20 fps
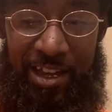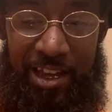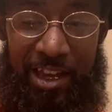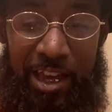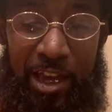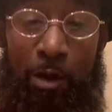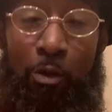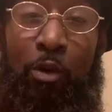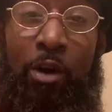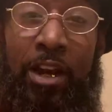
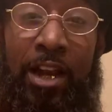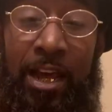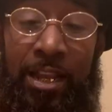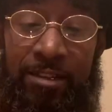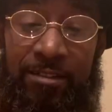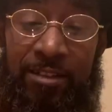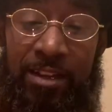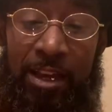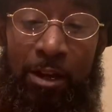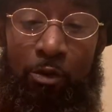And
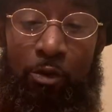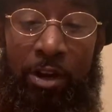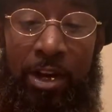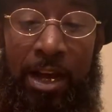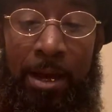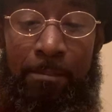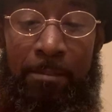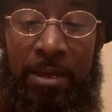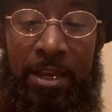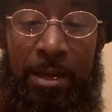what
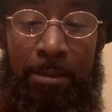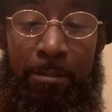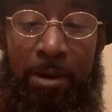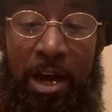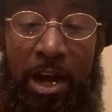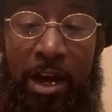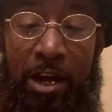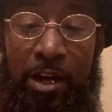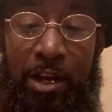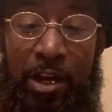I mean
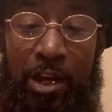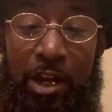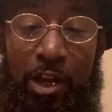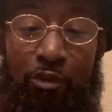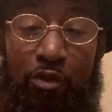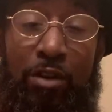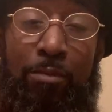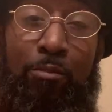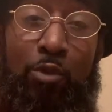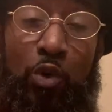by
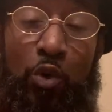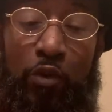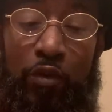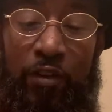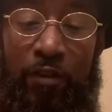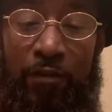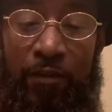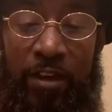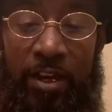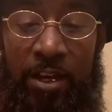remove the
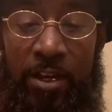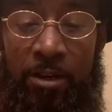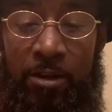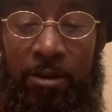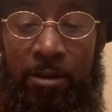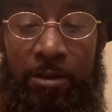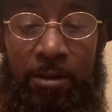veil,